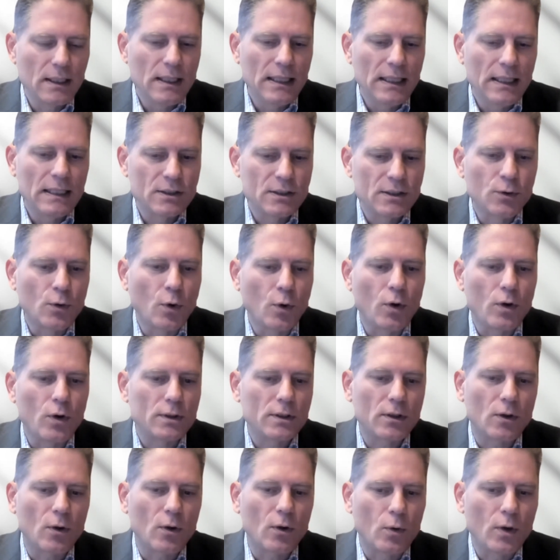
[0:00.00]
it's
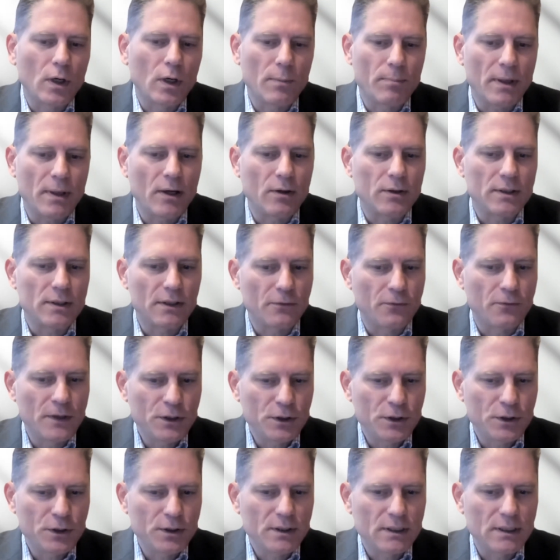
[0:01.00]
not all about
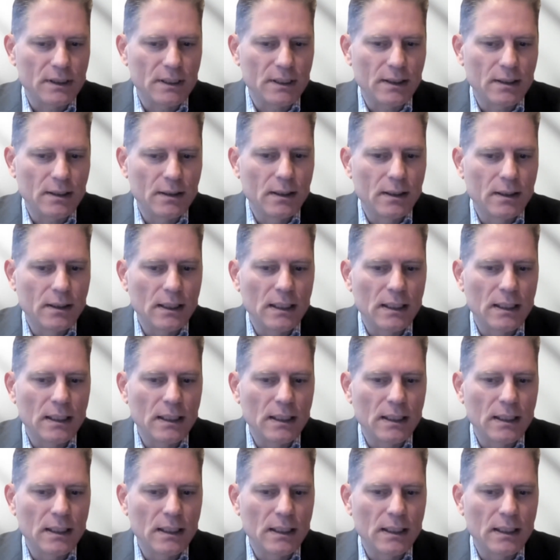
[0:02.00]
efficiency,